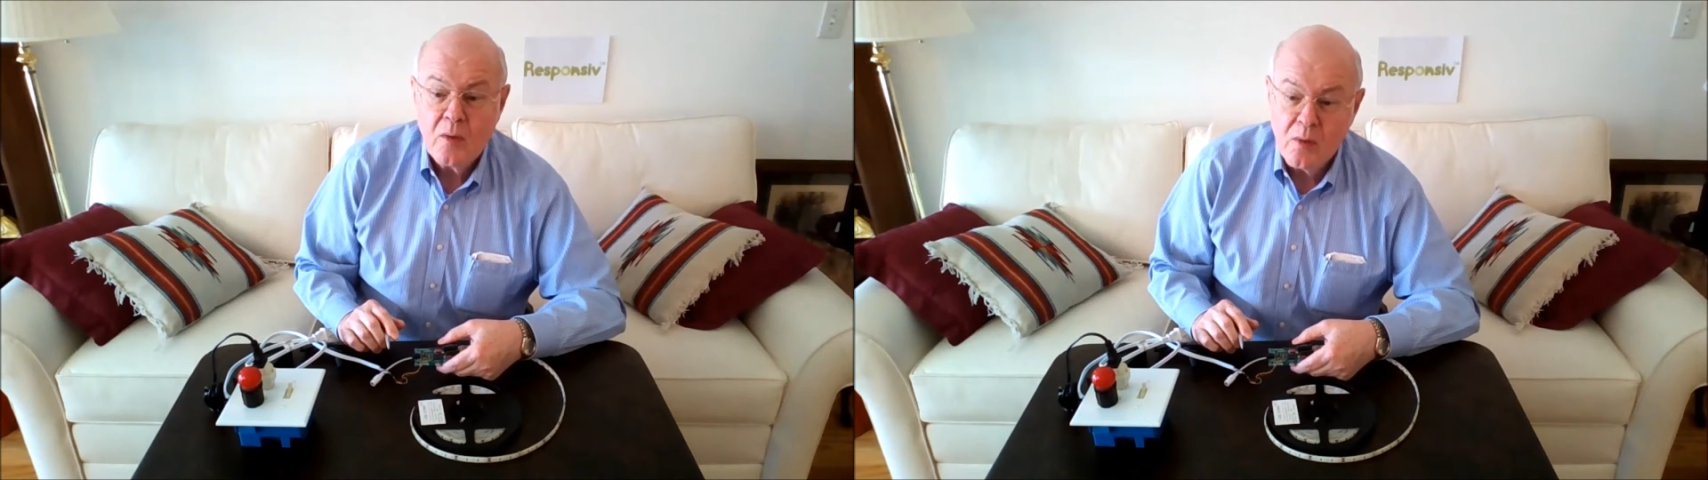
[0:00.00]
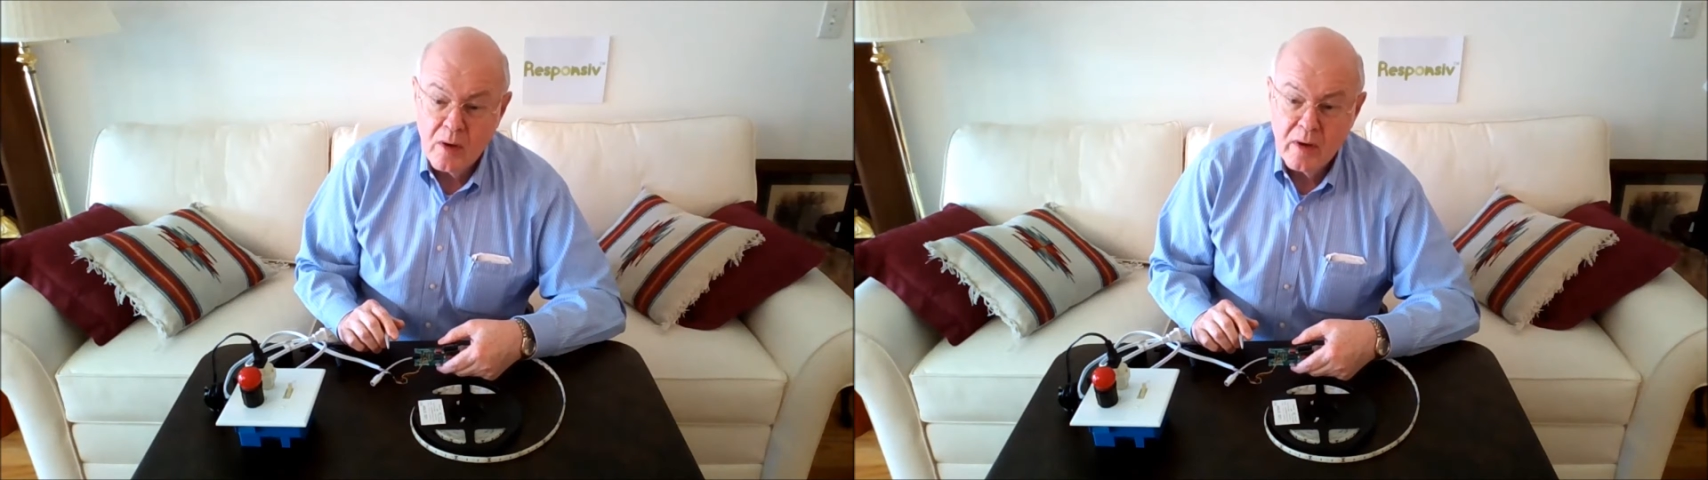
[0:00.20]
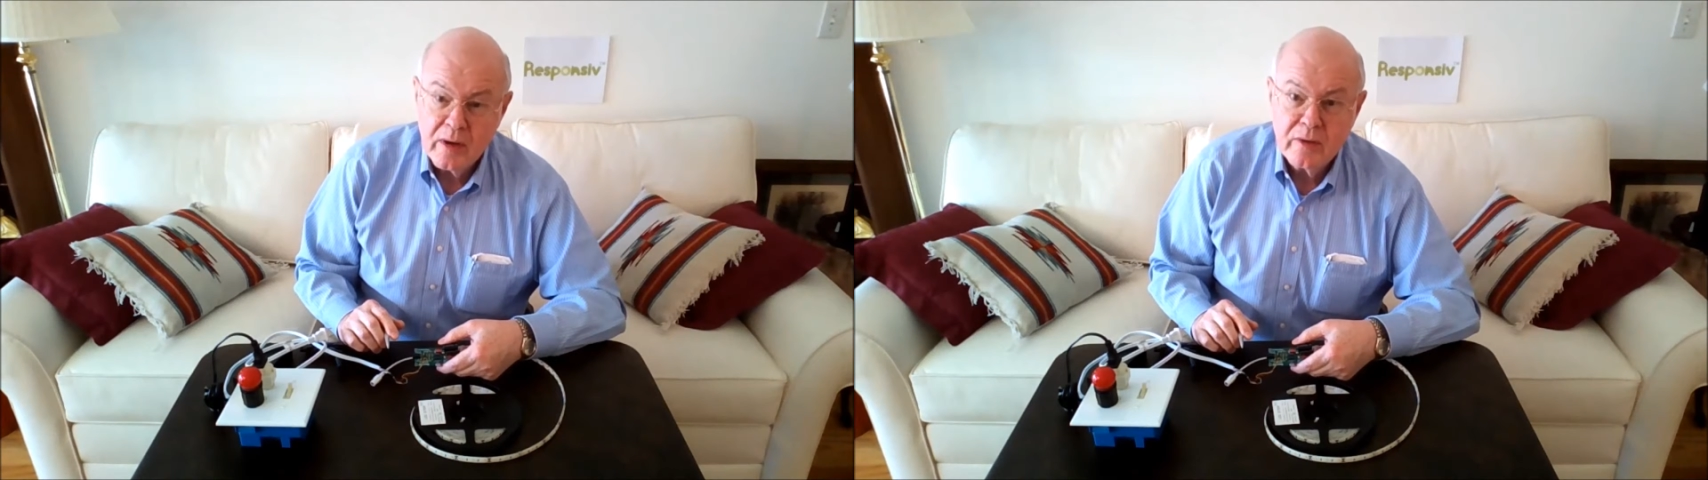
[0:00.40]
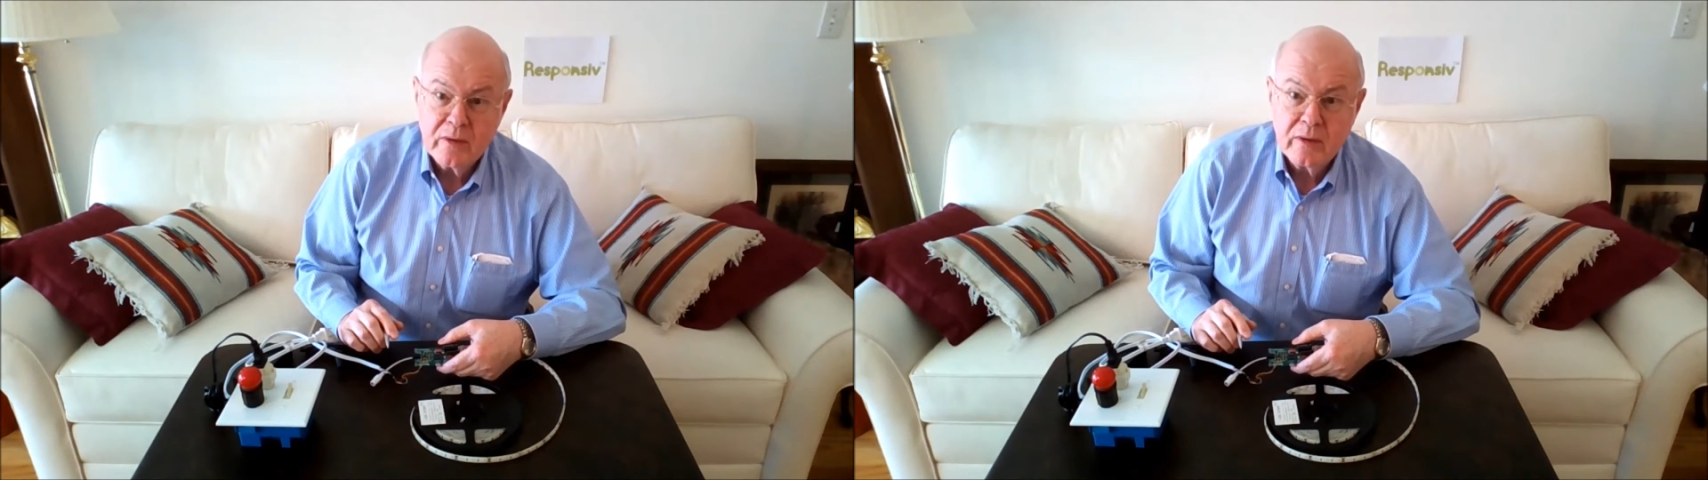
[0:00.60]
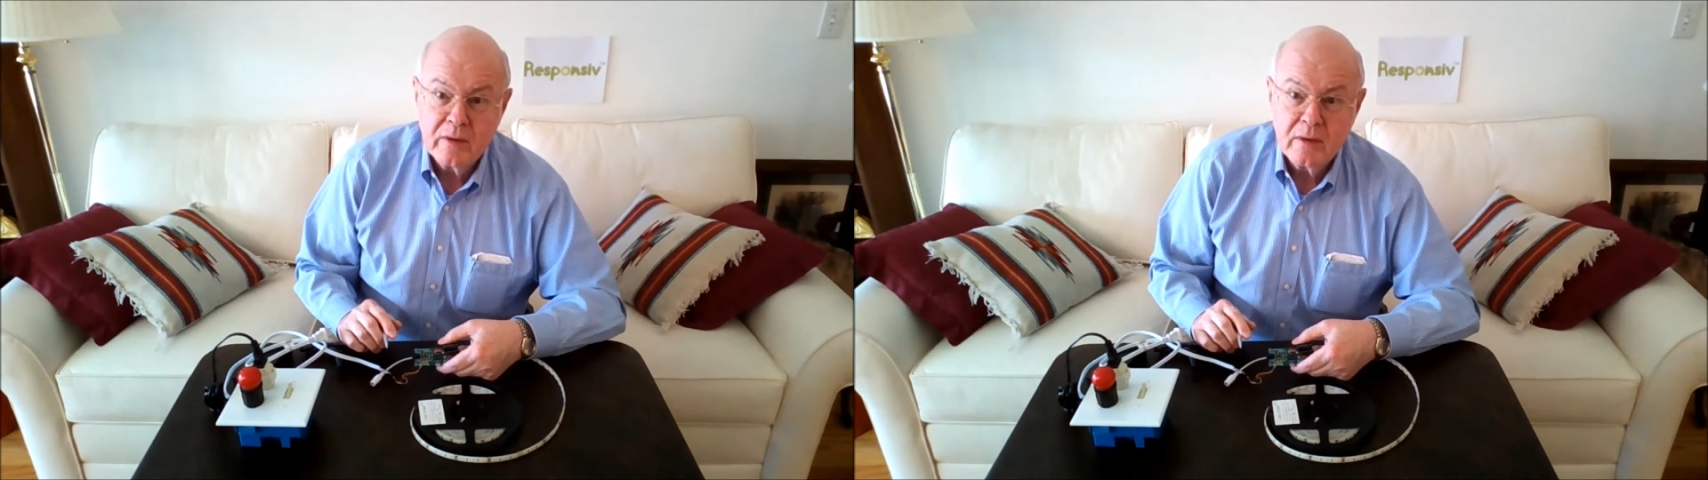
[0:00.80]
or
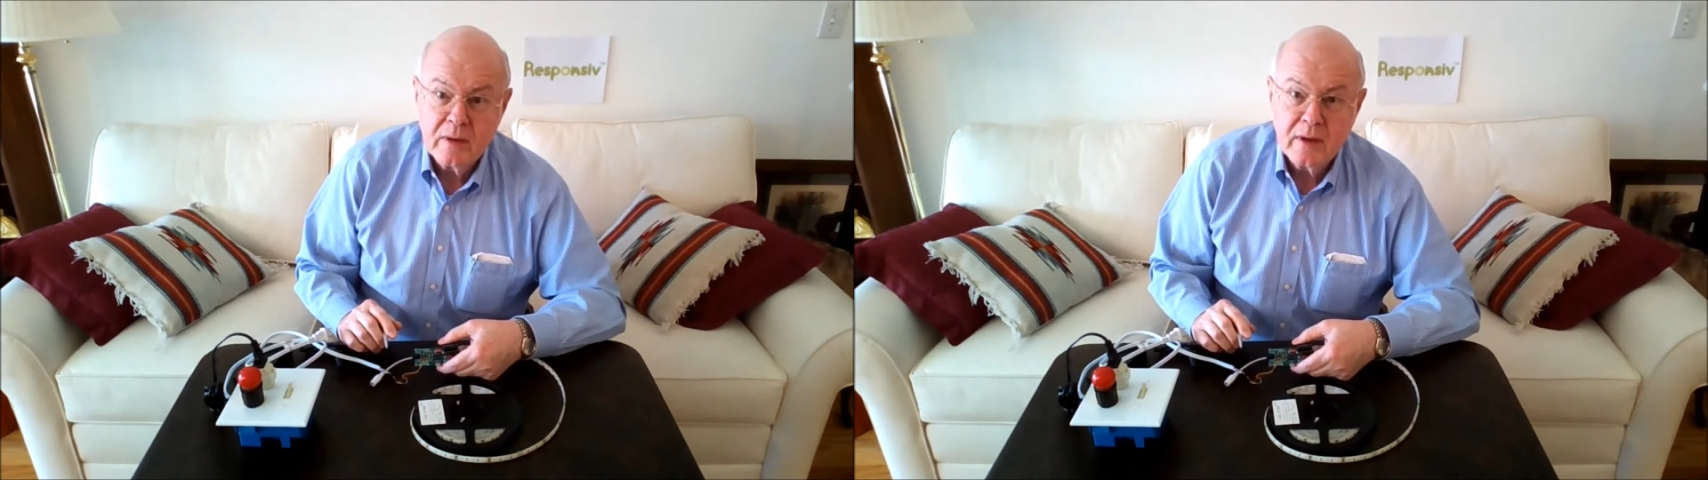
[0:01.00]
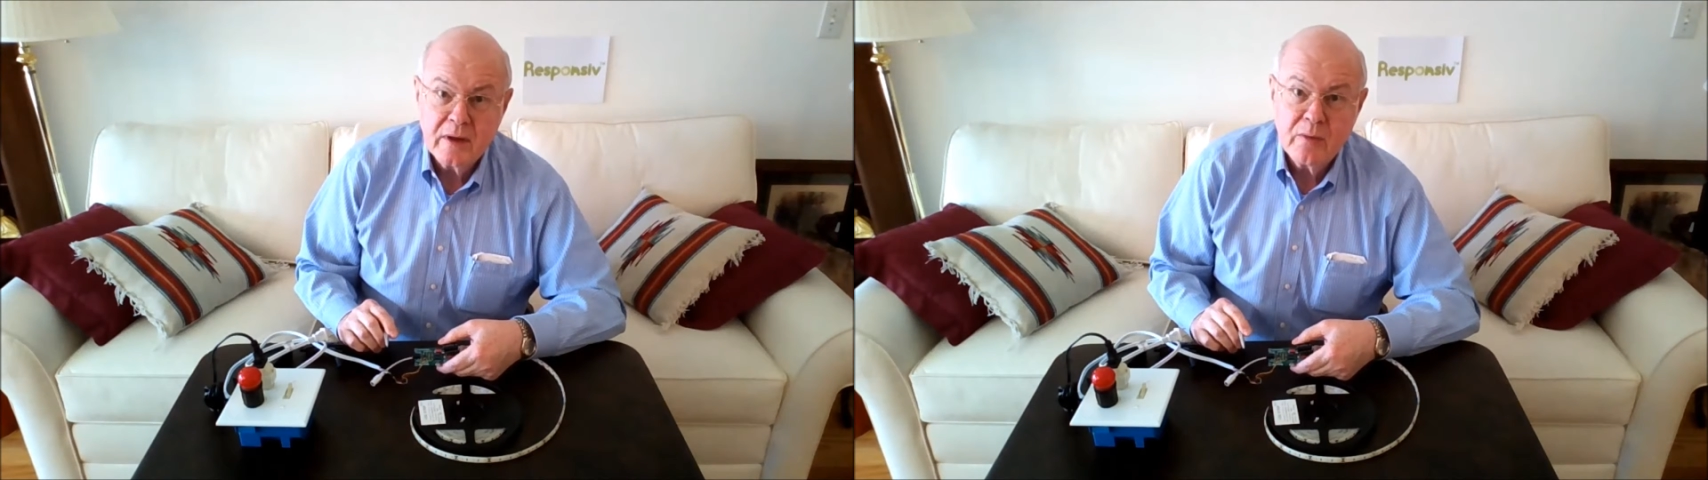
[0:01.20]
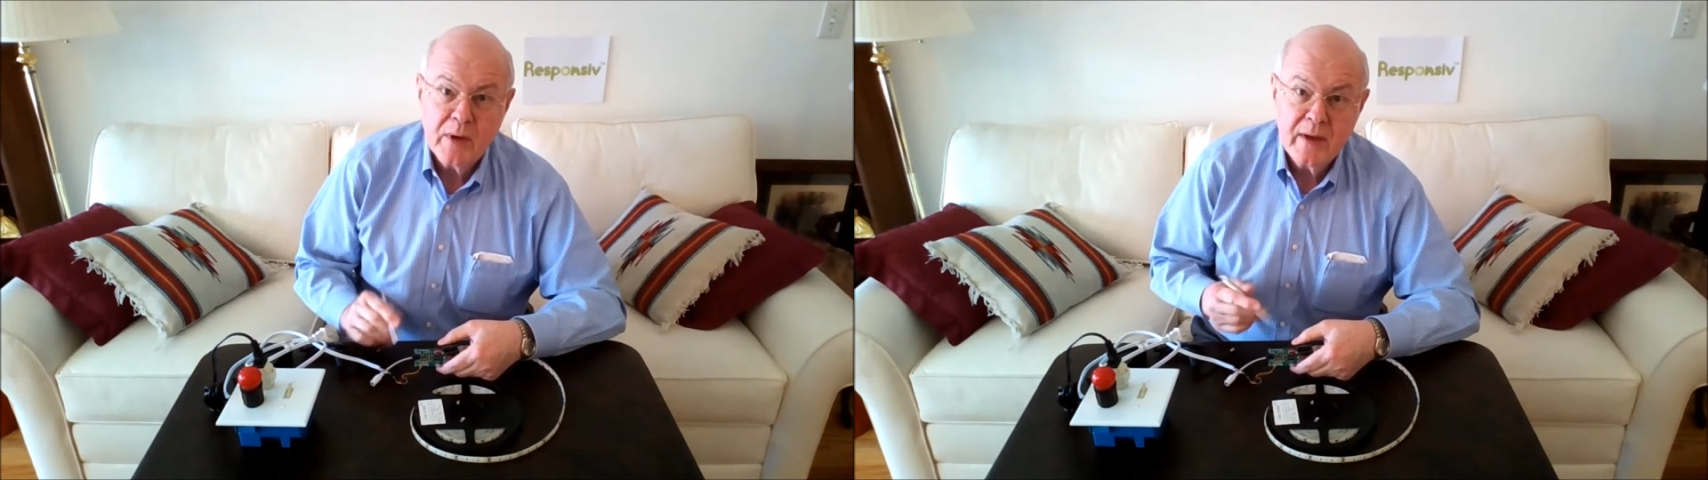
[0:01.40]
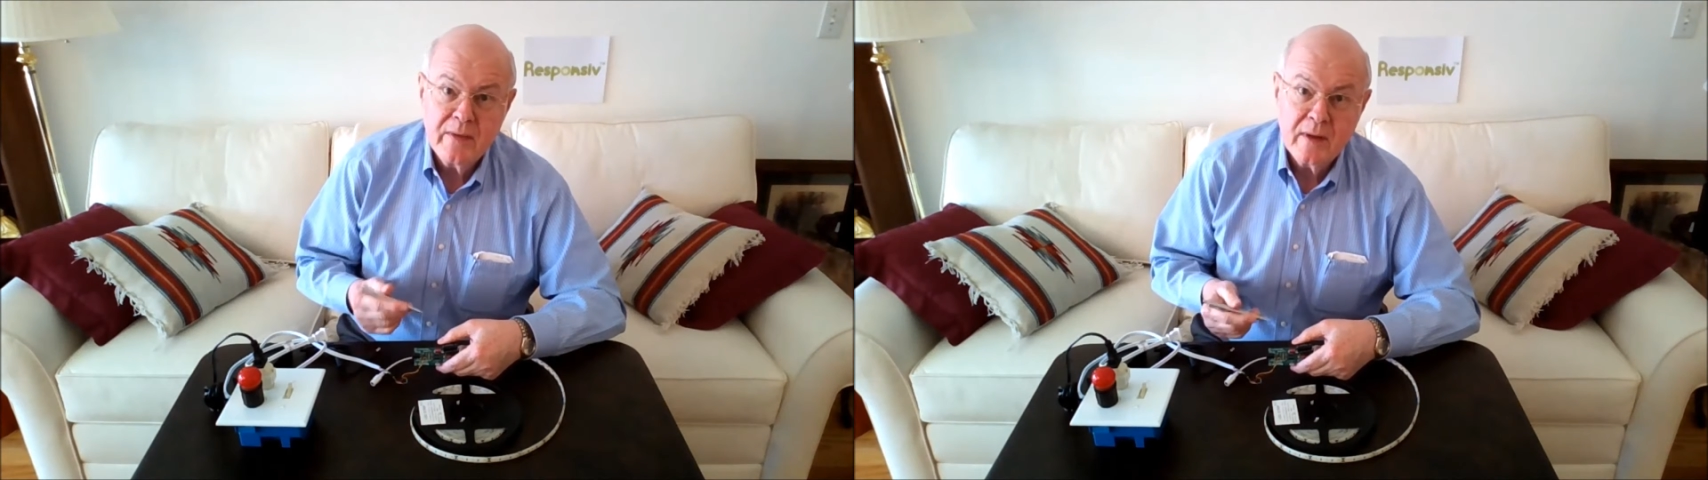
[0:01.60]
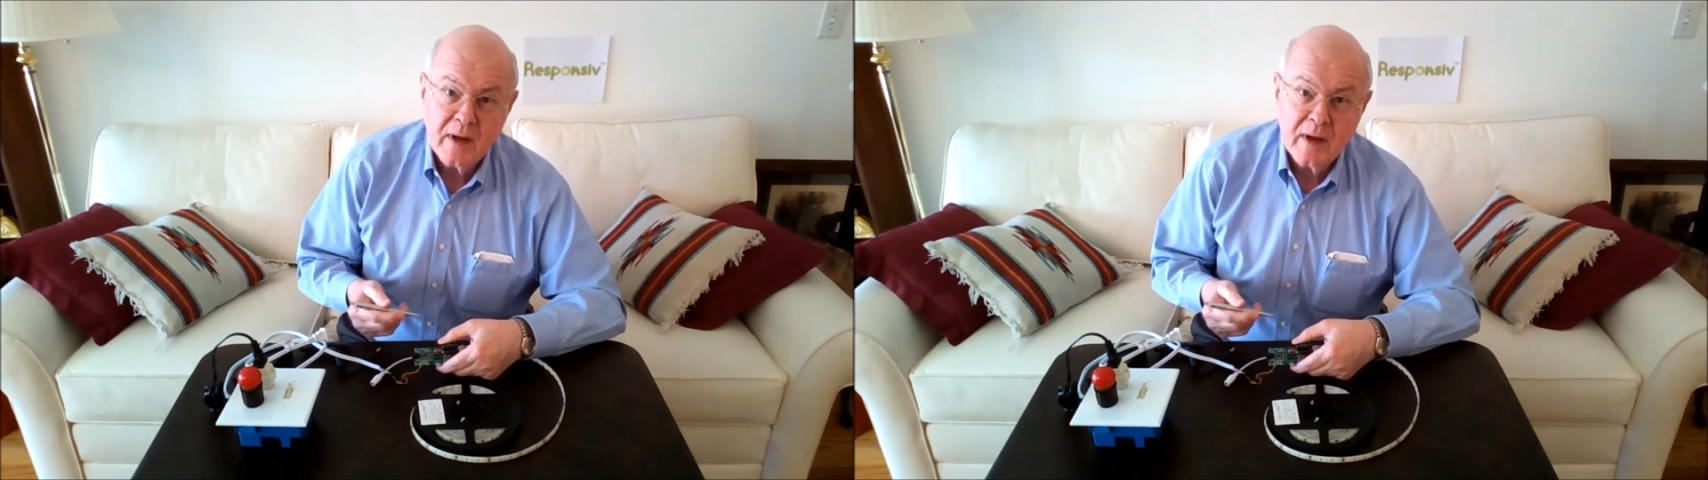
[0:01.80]
you could integrate